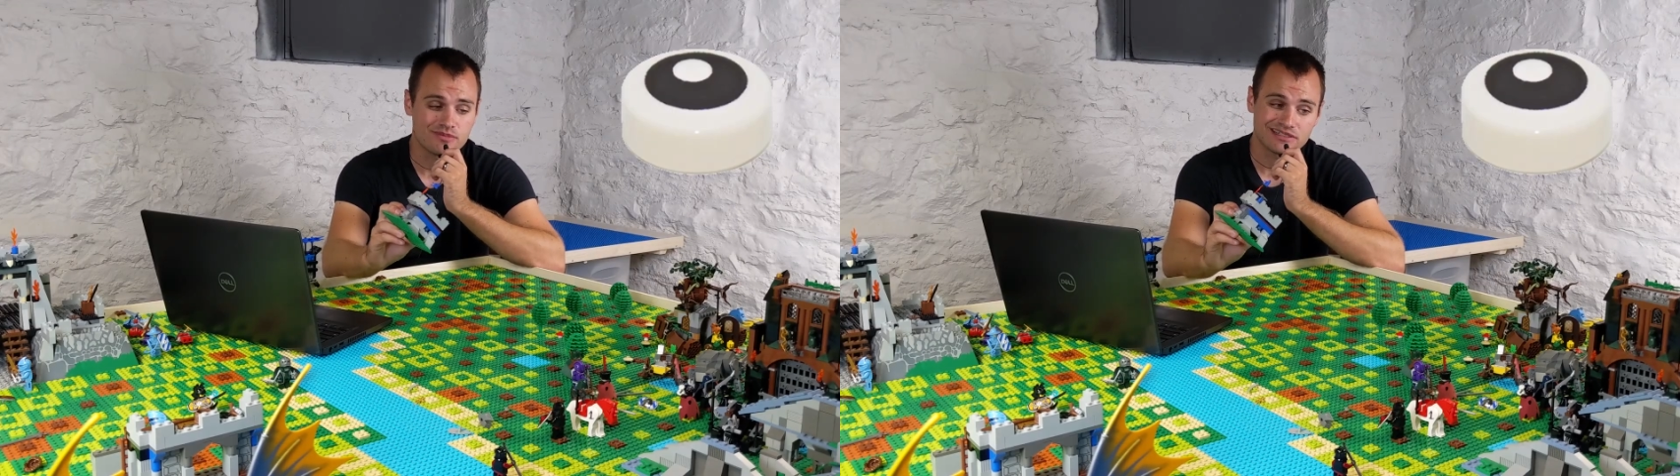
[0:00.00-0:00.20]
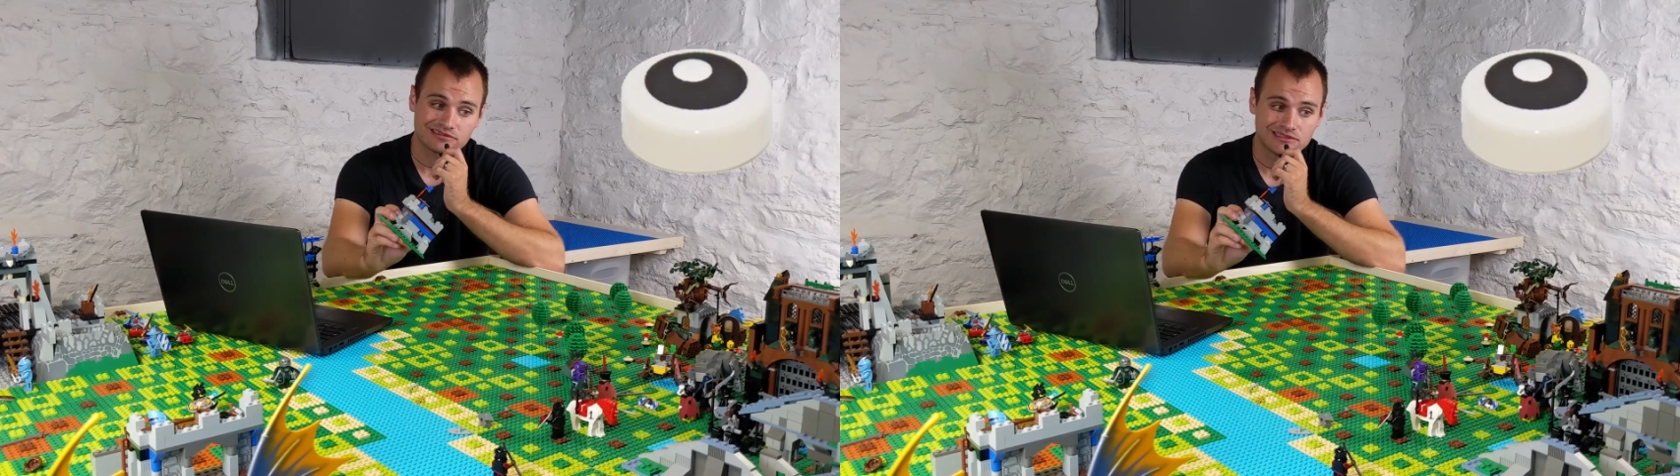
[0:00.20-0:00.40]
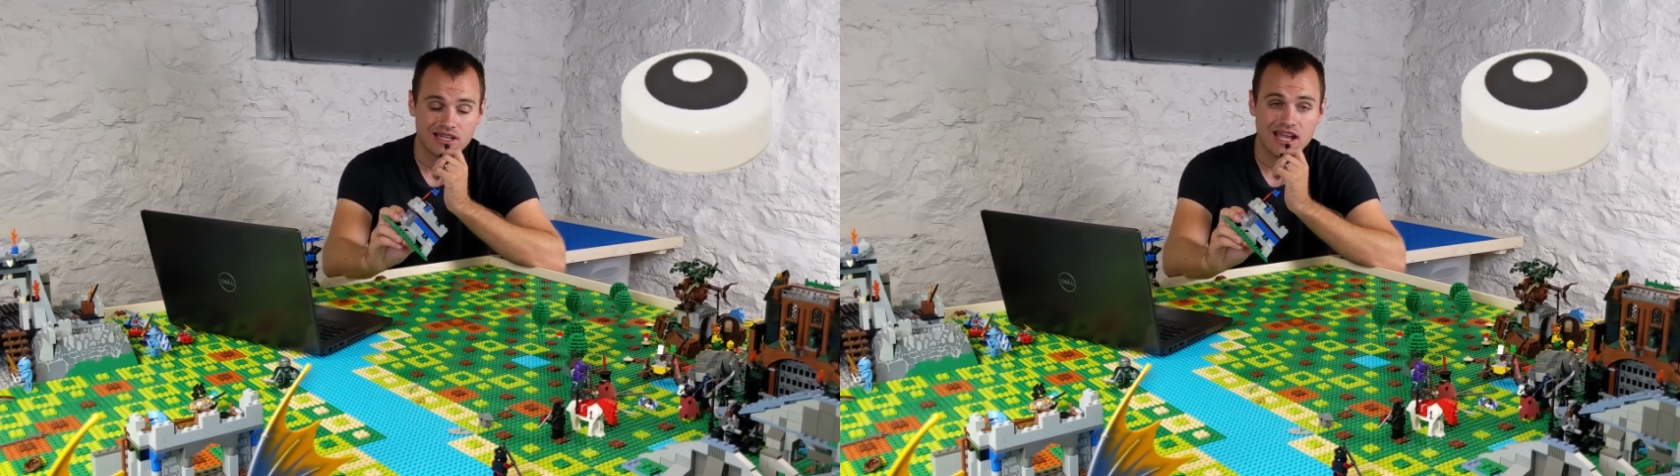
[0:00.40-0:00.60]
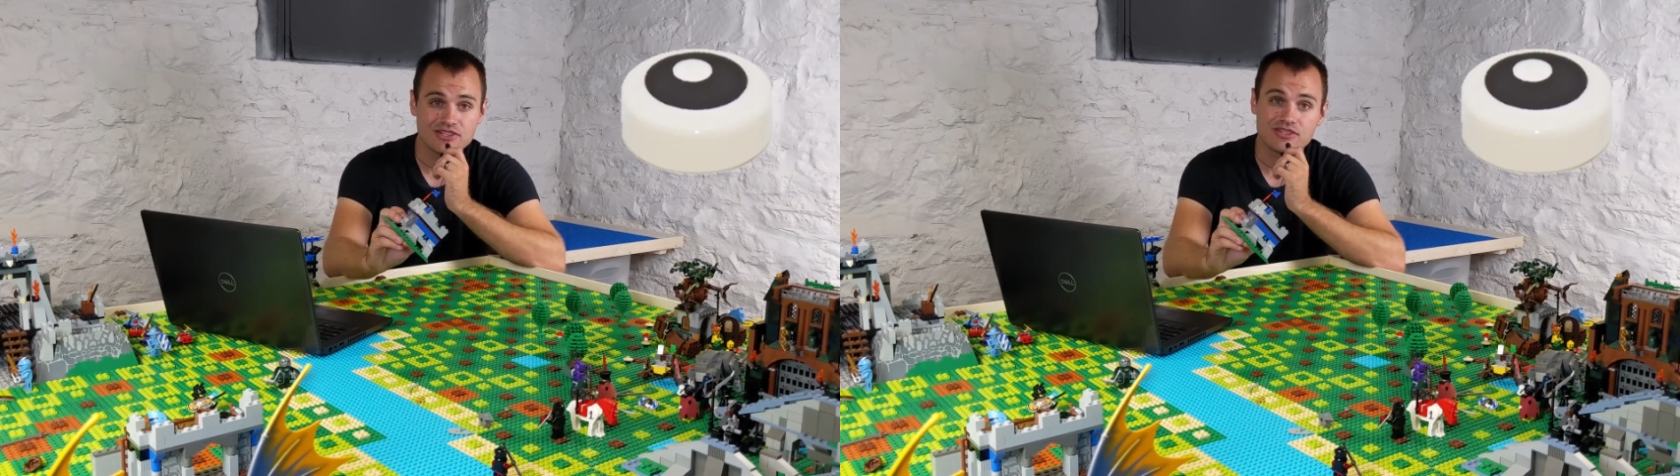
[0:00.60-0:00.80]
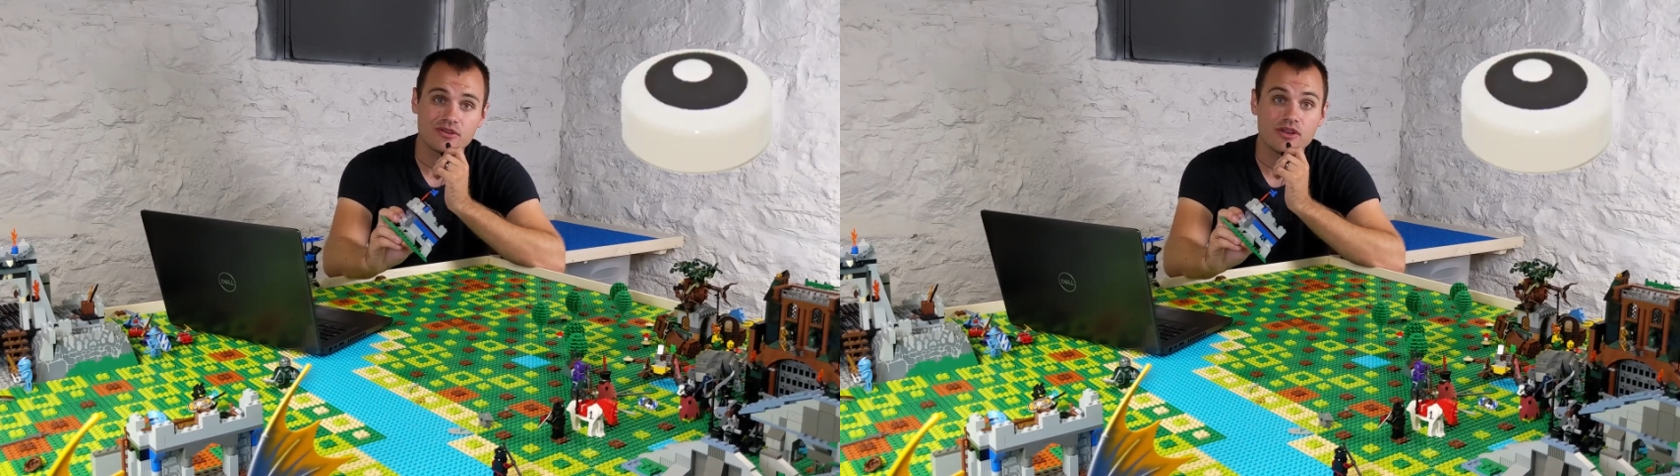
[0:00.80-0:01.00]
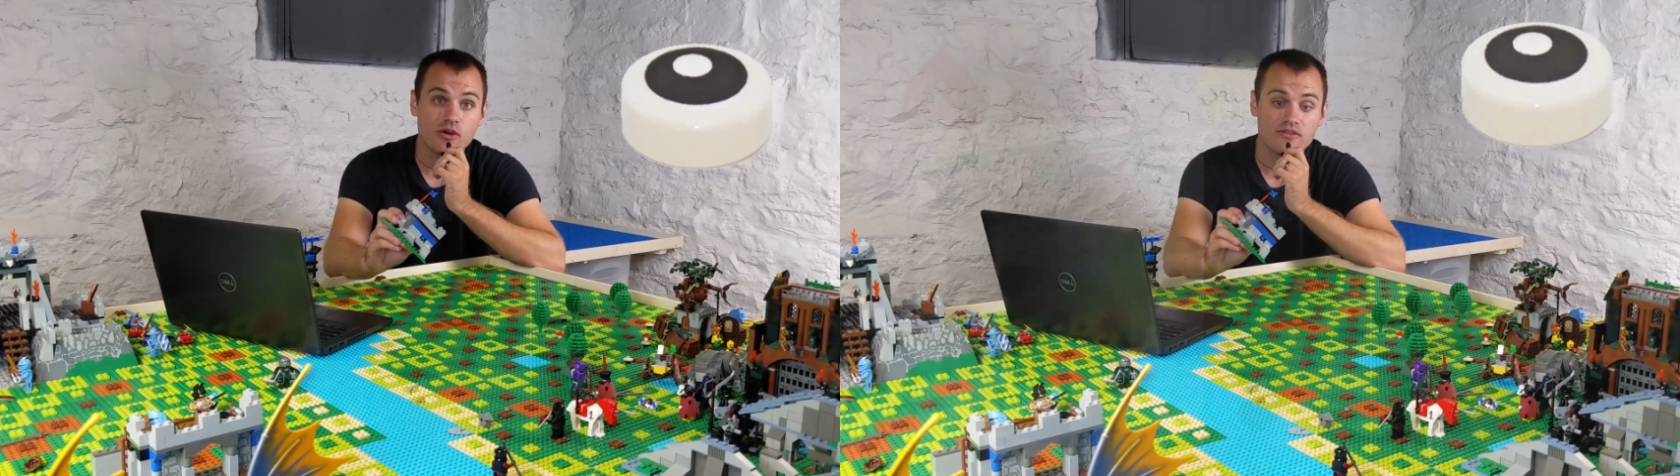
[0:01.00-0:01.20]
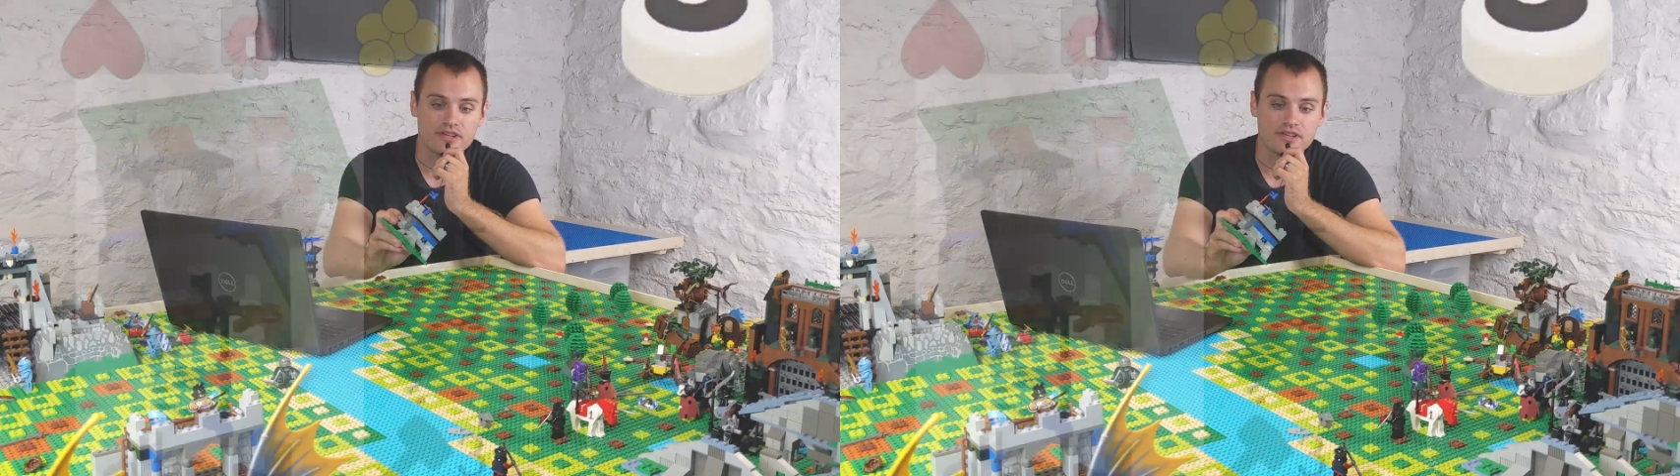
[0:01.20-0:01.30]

but I just don't know of